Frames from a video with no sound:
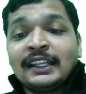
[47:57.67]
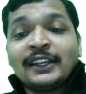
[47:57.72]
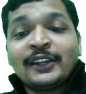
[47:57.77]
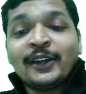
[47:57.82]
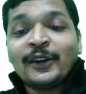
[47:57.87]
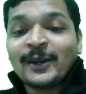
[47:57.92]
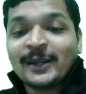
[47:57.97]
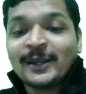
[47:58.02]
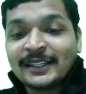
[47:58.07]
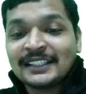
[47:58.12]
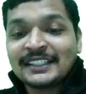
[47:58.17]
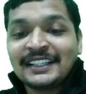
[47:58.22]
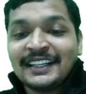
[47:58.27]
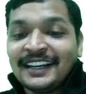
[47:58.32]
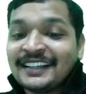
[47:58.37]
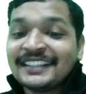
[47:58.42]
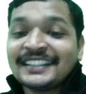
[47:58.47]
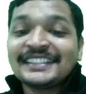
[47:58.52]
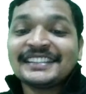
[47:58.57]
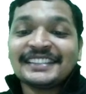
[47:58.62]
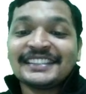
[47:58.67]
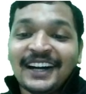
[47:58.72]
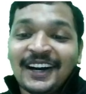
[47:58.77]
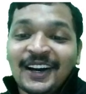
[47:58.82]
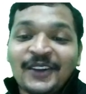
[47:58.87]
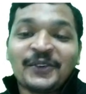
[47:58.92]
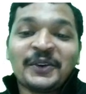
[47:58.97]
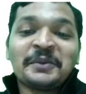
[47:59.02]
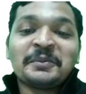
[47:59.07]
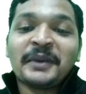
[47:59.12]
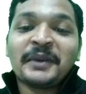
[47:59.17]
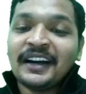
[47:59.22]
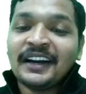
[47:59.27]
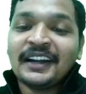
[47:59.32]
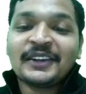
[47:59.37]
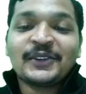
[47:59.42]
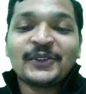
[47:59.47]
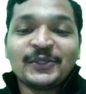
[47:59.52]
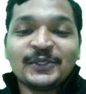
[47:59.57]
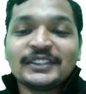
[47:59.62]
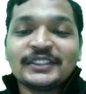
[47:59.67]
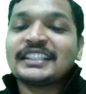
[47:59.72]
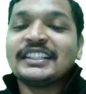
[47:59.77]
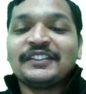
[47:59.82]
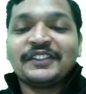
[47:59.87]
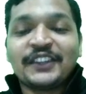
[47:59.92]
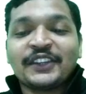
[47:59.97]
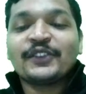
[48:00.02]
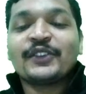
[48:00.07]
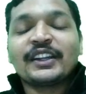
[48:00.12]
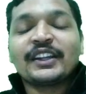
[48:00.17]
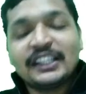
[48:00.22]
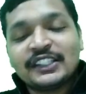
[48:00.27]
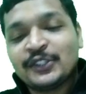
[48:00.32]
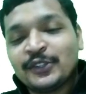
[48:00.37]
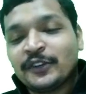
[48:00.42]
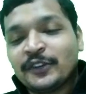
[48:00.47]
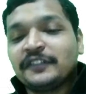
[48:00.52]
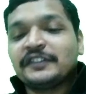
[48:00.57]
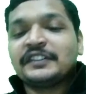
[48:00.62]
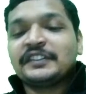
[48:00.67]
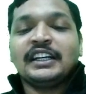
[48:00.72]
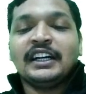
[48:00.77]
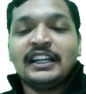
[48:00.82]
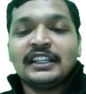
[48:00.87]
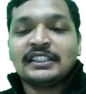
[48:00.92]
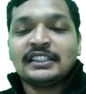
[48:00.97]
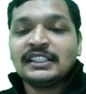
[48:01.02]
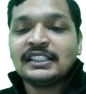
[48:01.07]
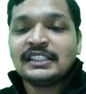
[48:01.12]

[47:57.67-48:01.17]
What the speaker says: you have to understand is R1 by R2 is giving you ratio of charges.